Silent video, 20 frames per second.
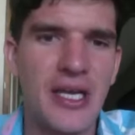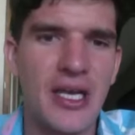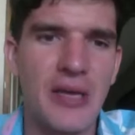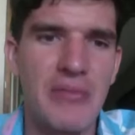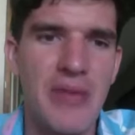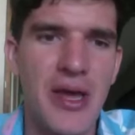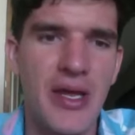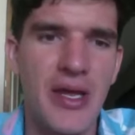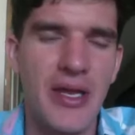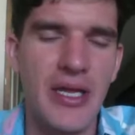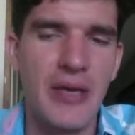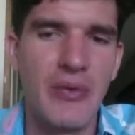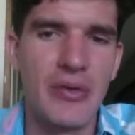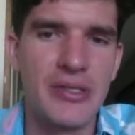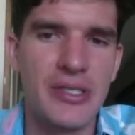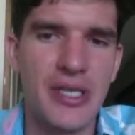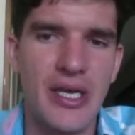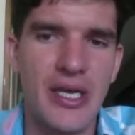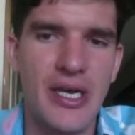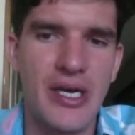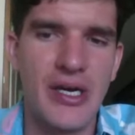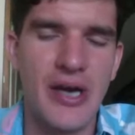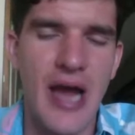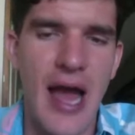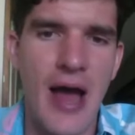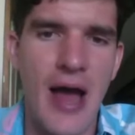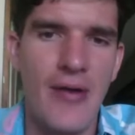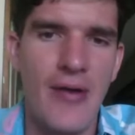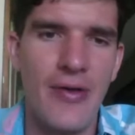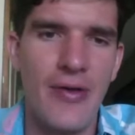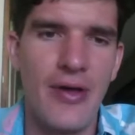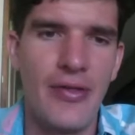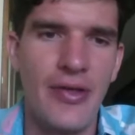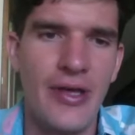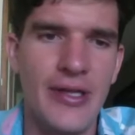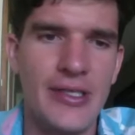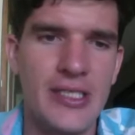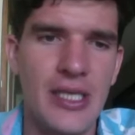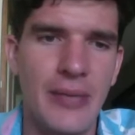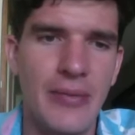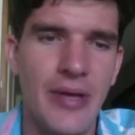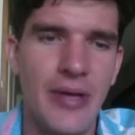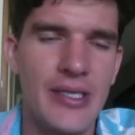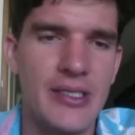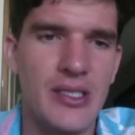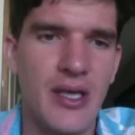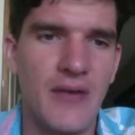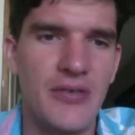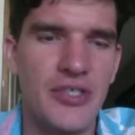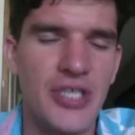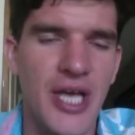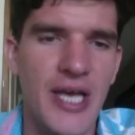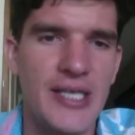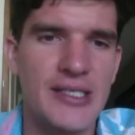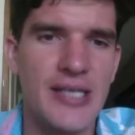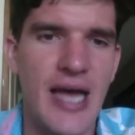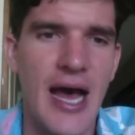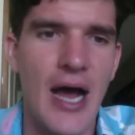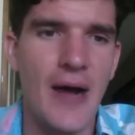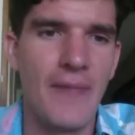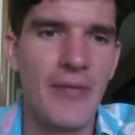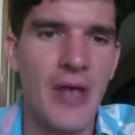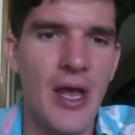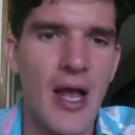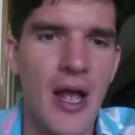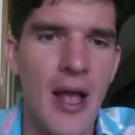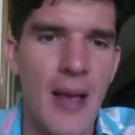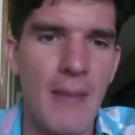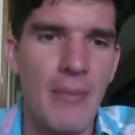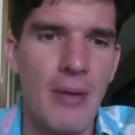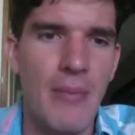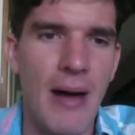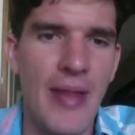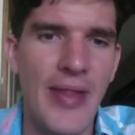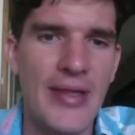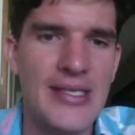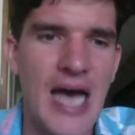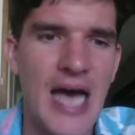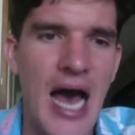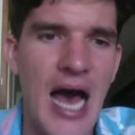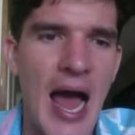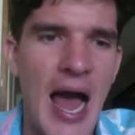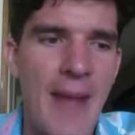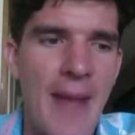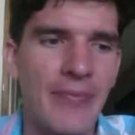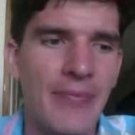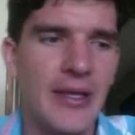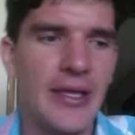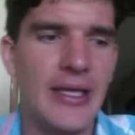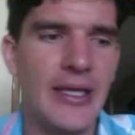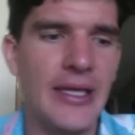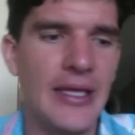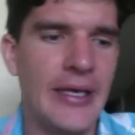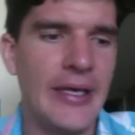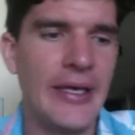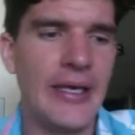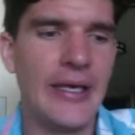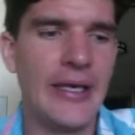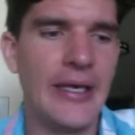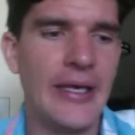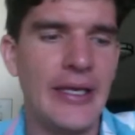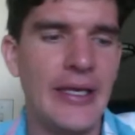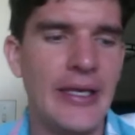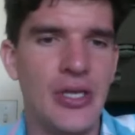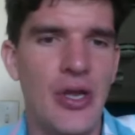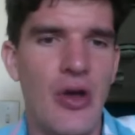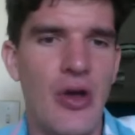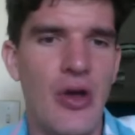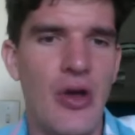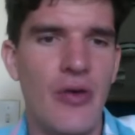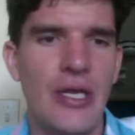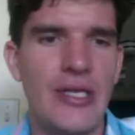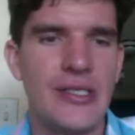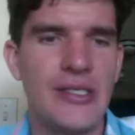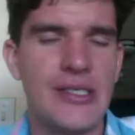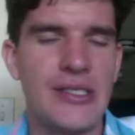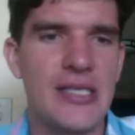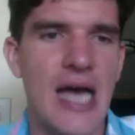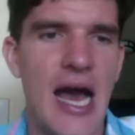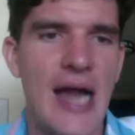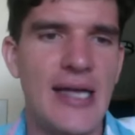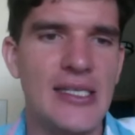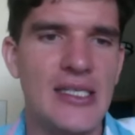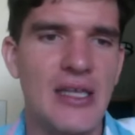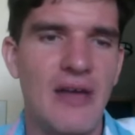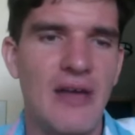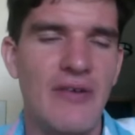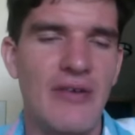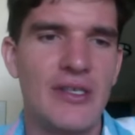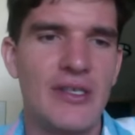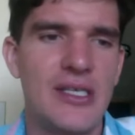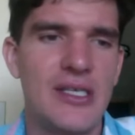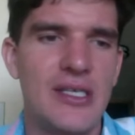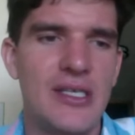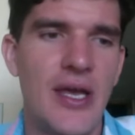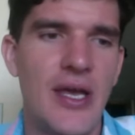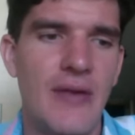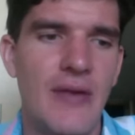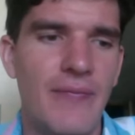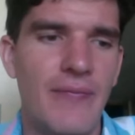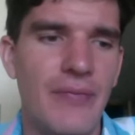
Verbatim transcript: committed. He wants to hear how the NCAA stuff shakes out. But by the time he, you know, needs to sign his letter of intent,